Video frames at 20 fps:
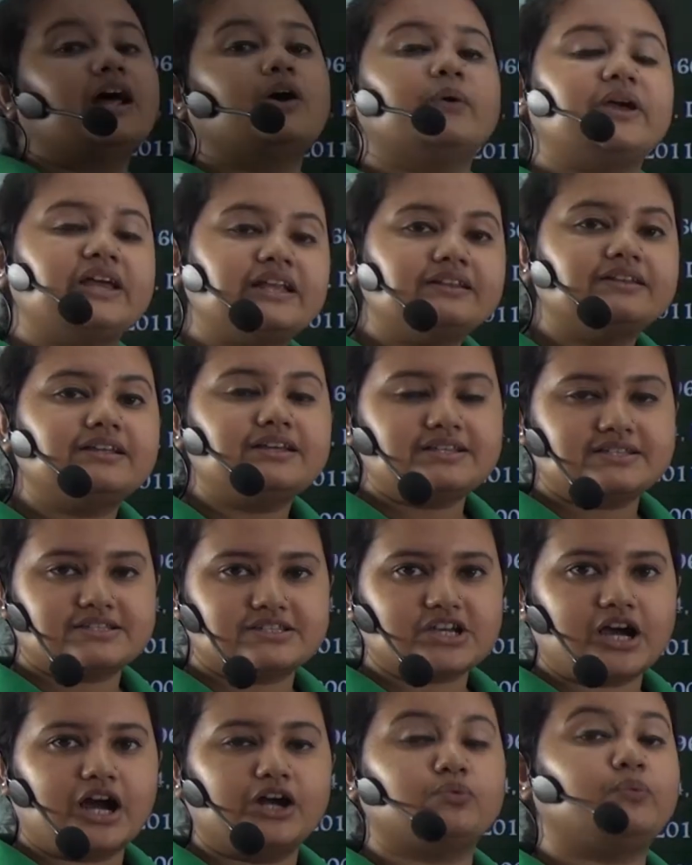in this
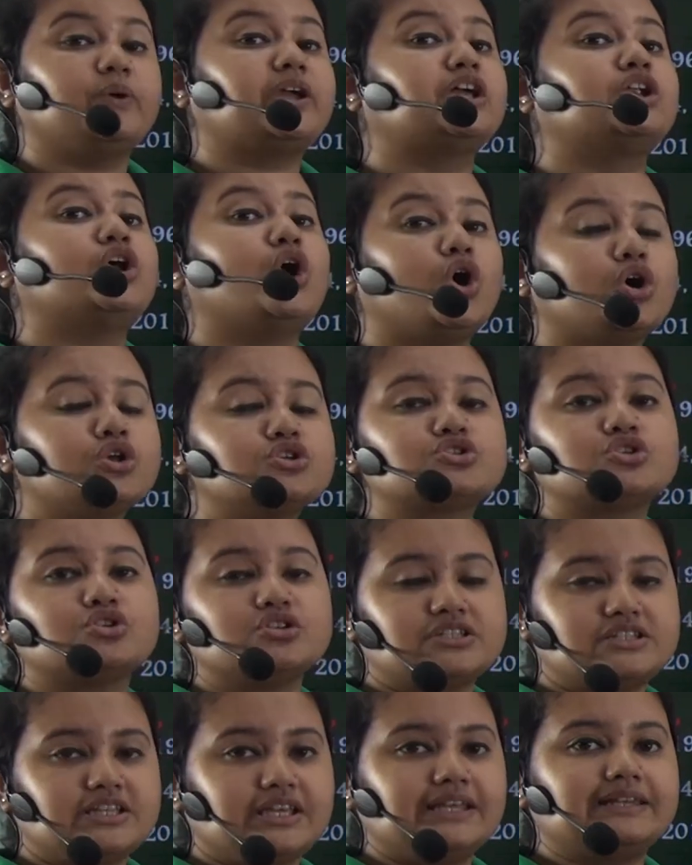chart we can also
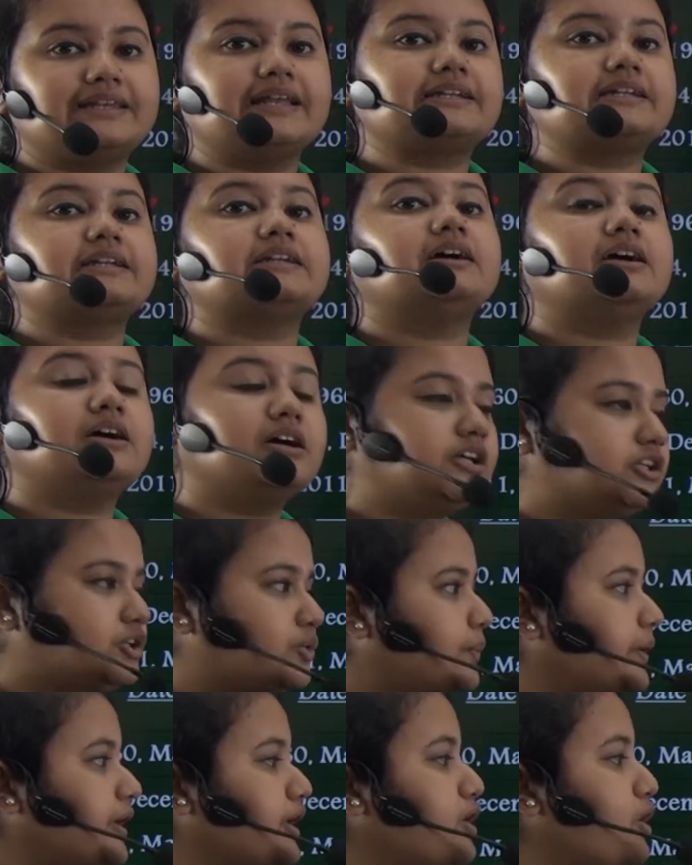see that an
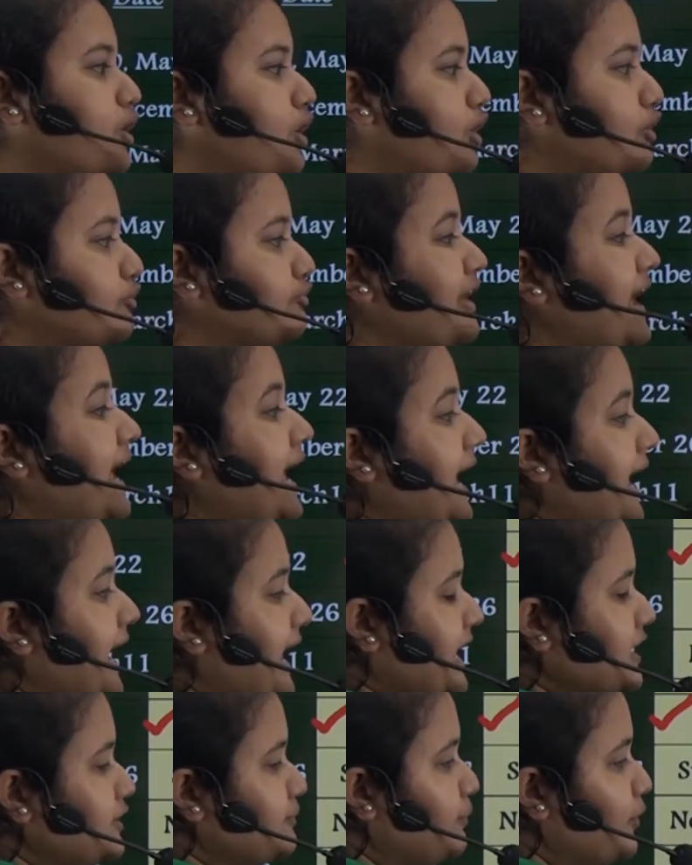earthquake of
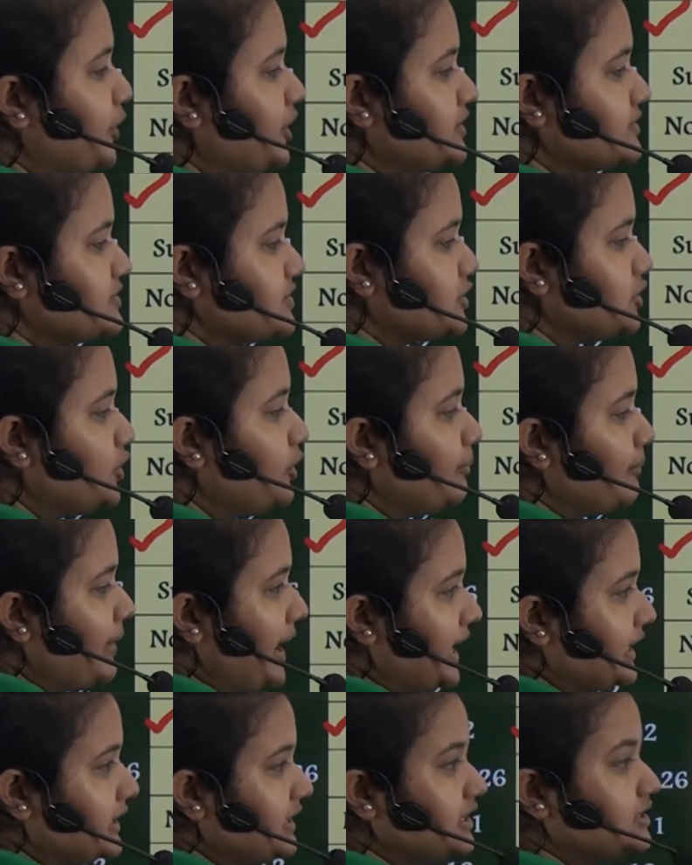8.0
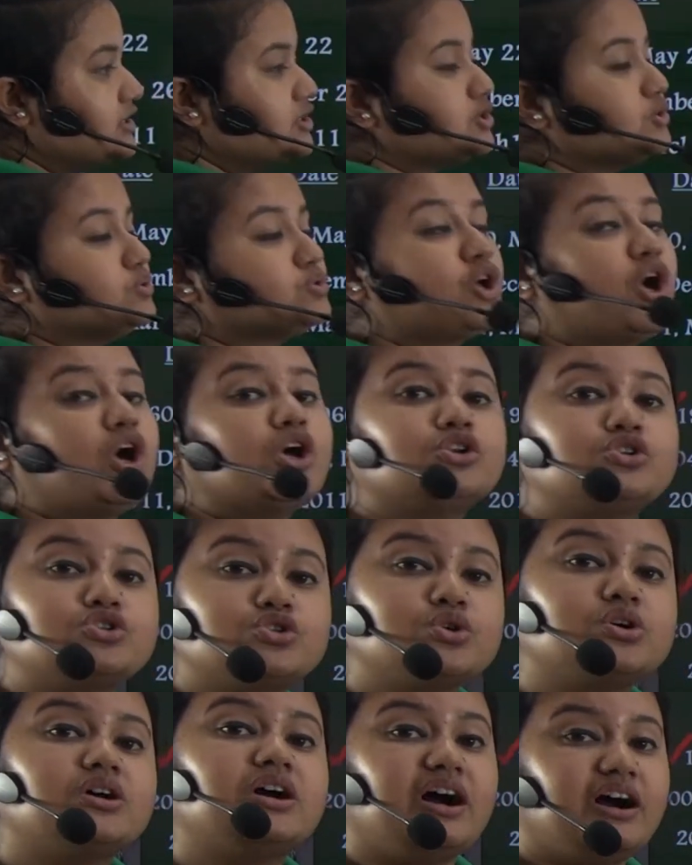magnitude took
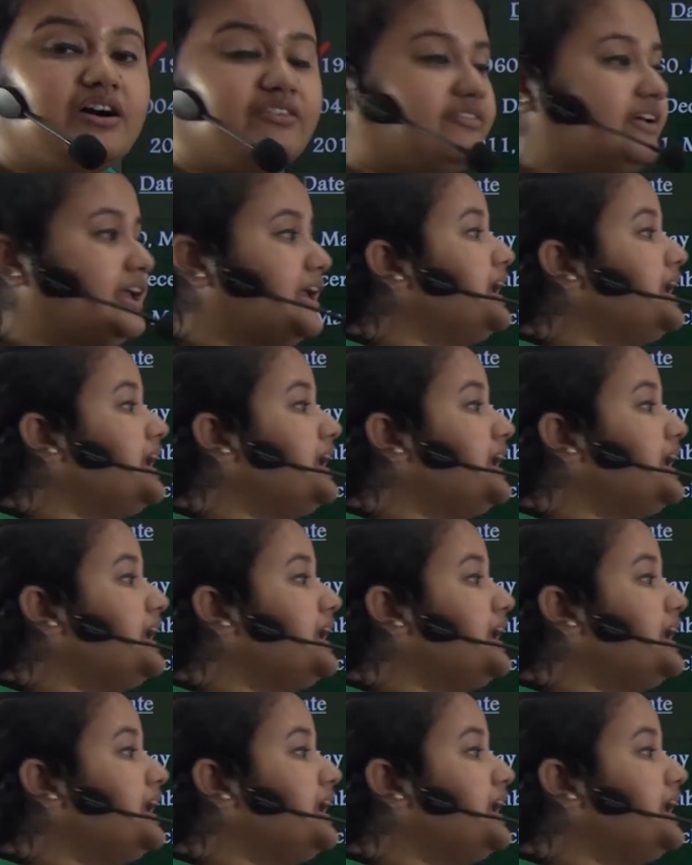away